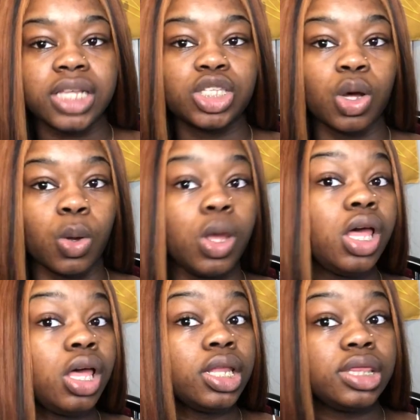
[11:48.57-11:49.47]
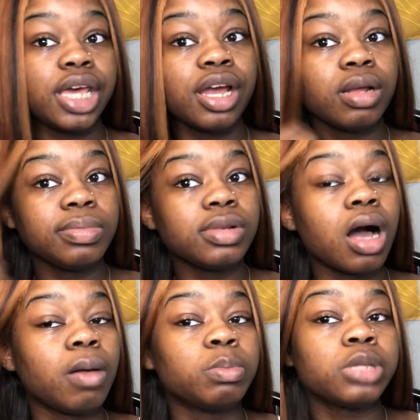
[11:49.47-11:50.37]
So they're
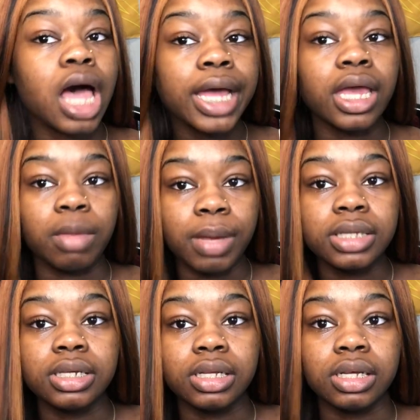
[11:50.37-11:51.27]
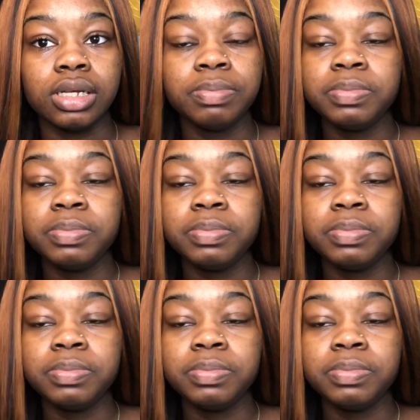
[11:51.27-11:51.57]
lying, basically.